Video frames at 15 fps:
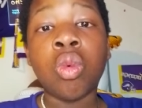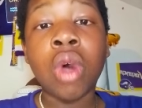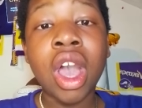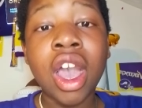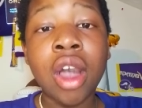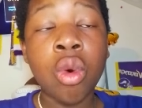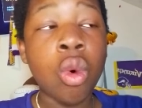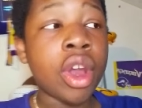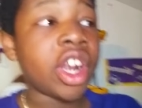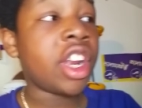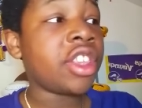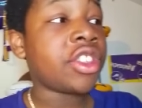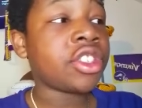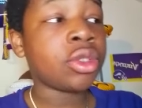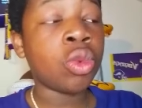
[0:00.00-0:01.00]
Wow, what
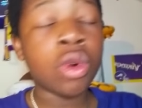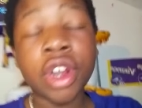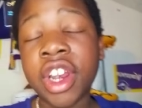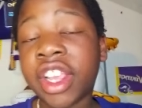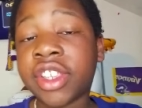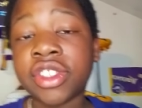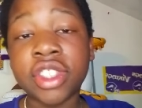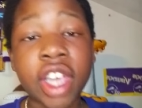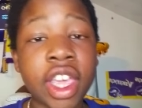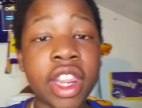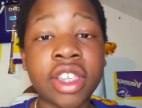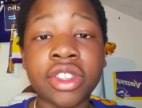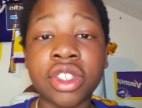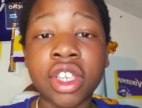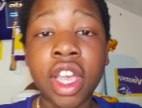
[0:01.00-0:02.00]
an what an
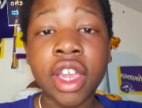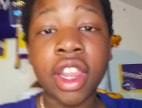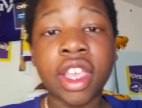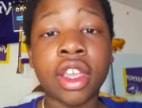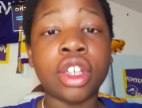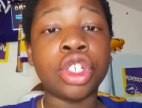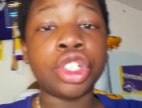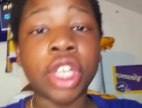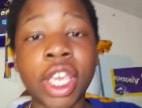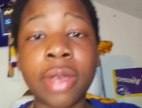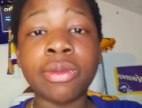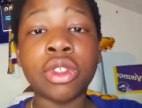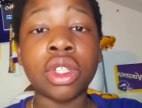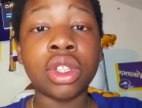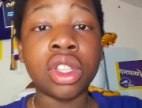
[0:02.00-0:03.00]
exciting signing.
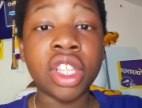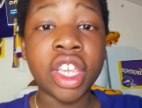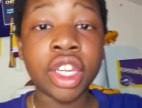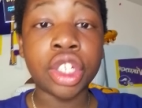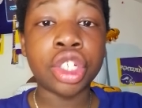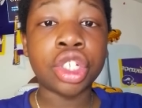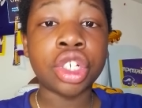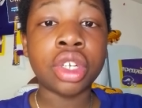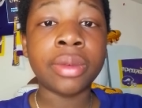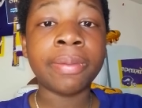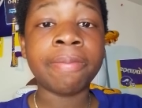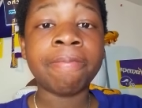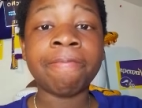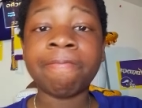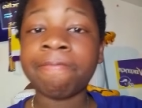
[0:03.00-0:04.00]
James Lynch.
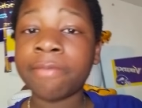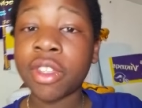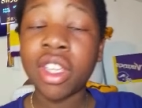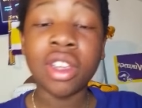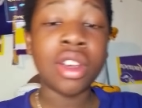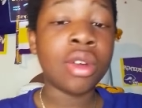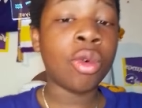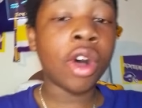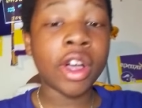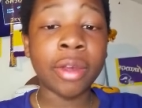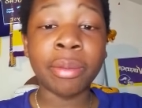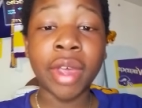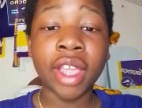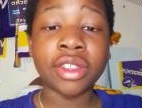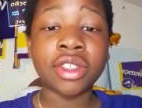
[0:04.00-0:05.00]

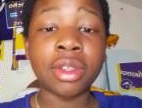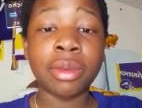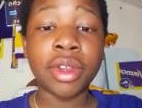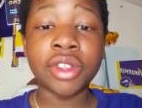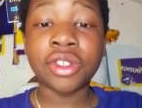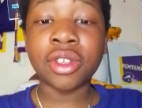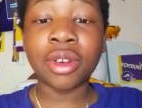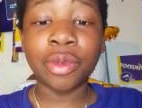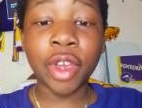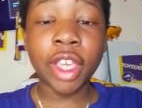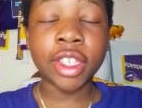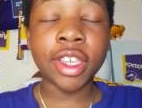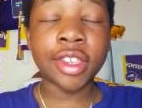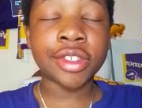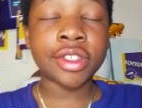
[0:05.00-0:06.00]
Welcome back to the Minnesota
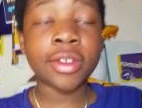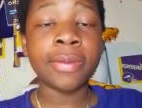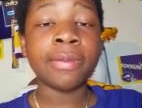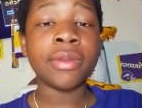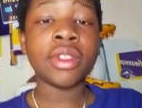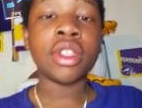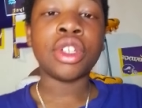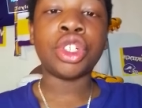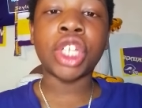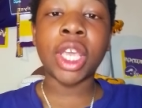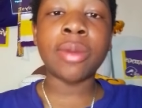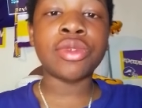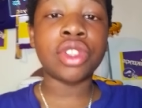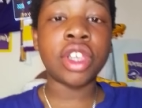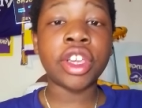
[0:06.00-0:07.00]
Vikings.
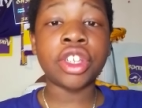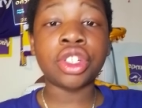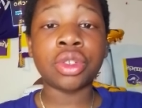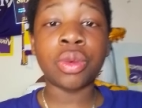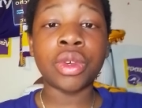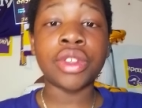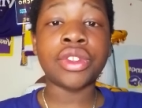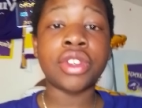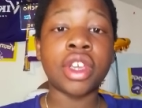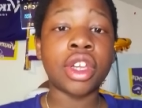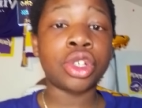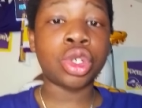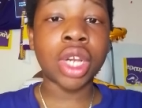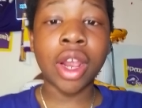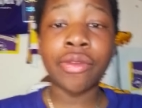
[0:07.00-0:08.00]
James Lynch was
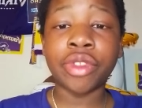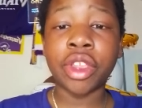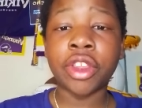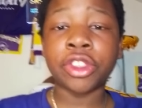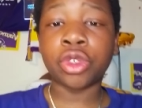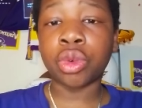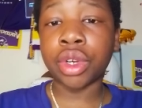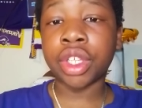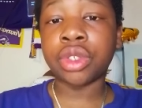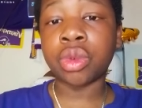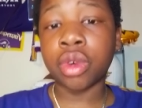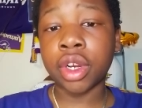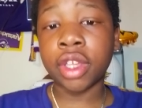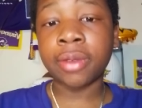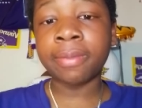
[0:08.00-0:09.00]
uh, drafted in
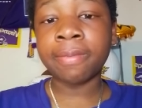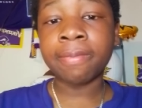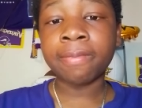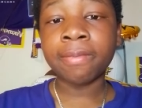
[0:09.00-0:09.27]
2020,